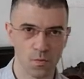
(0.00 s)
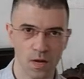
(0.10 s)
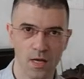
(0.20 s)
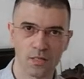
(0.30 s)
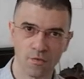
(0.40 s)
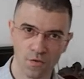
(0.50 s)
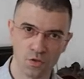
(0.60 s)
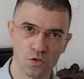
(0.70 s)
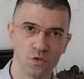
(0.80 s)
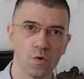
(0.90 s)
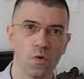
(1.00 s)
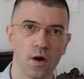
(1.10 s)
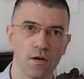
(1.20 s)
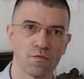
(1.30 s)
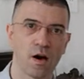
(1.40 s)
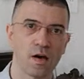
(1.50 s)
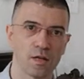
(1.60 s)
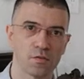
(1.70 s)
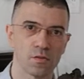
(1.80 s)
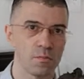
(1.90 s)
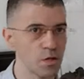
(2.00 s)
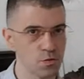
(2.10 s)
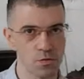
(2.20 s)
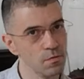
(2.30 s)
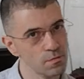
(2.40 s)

Whereas if you just go and fire into the muscle,